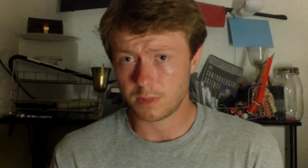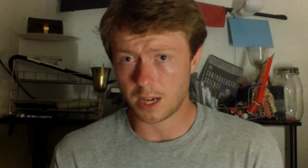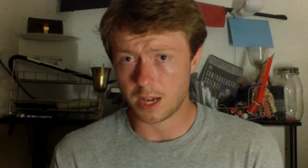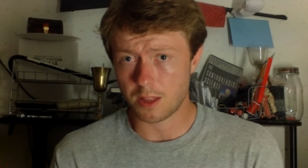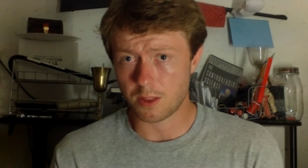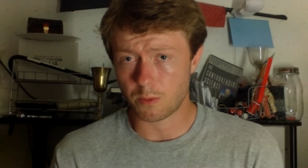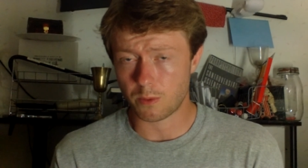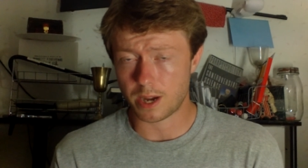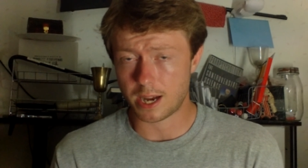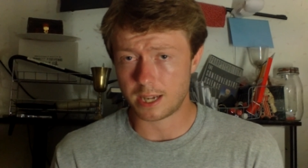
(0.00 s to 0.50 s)

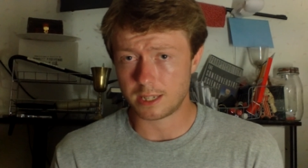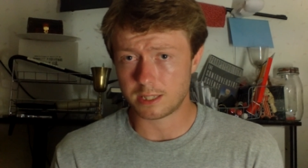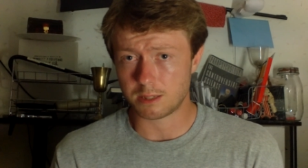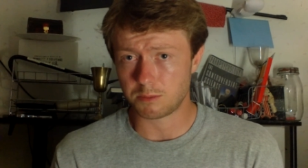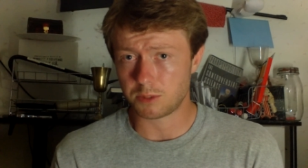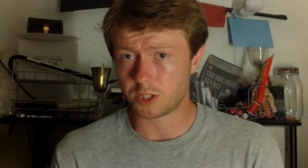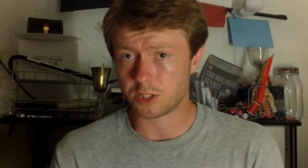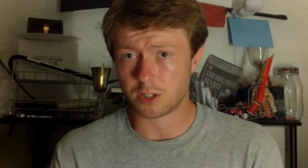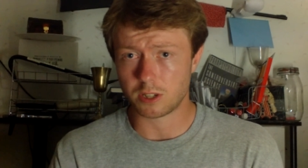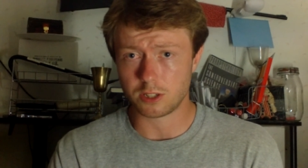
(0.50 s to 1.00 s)
Otherwise,
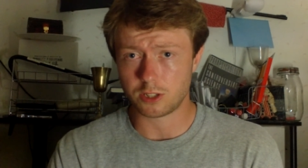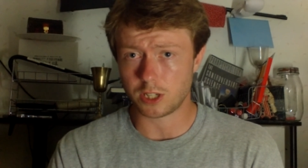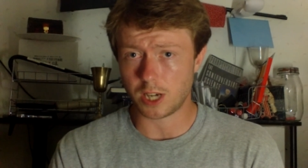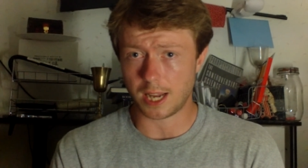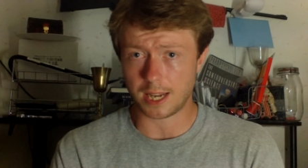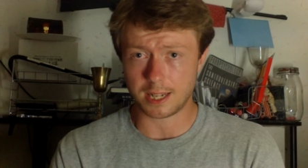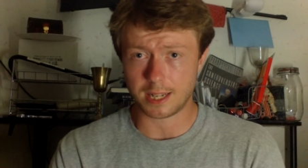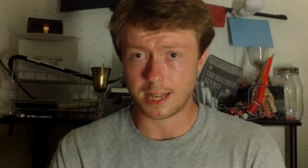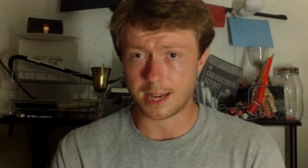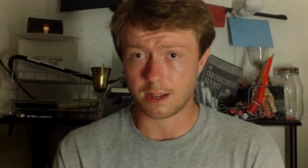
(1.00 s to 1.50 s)
I'm just going to
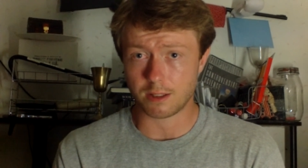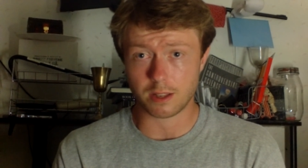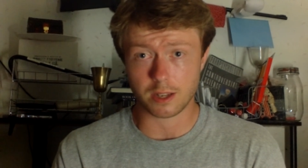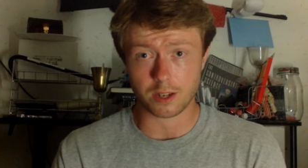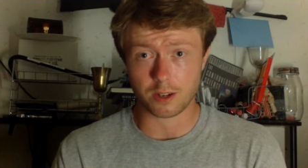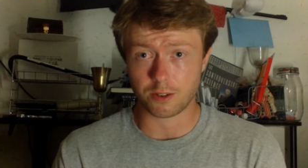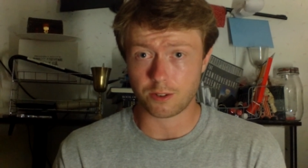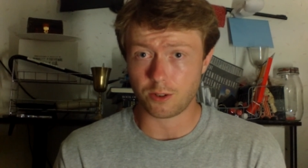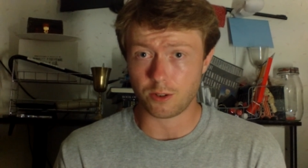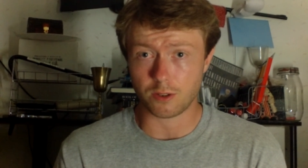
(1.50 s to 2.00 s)
jot it down
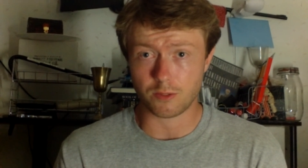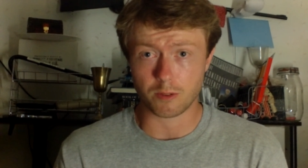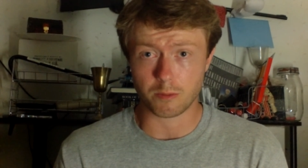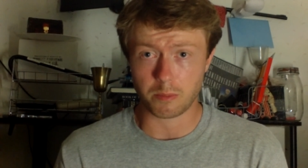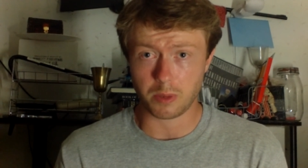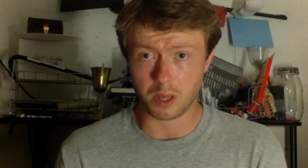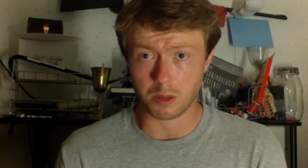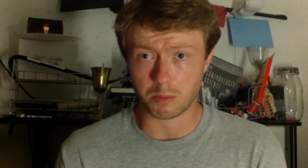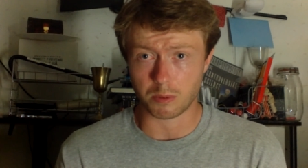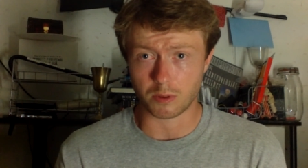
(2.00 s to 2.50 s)
like you're two
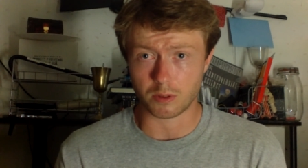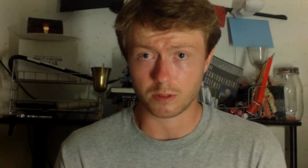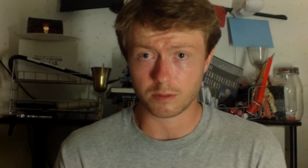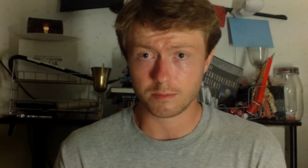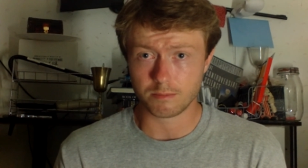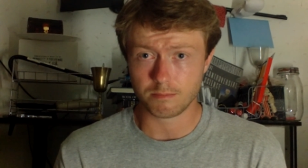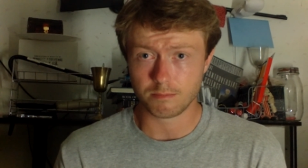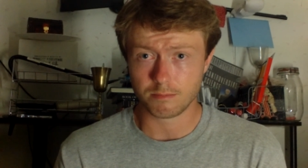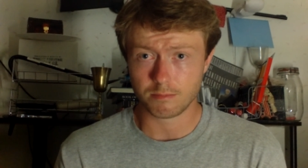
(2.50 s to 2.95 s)
different people.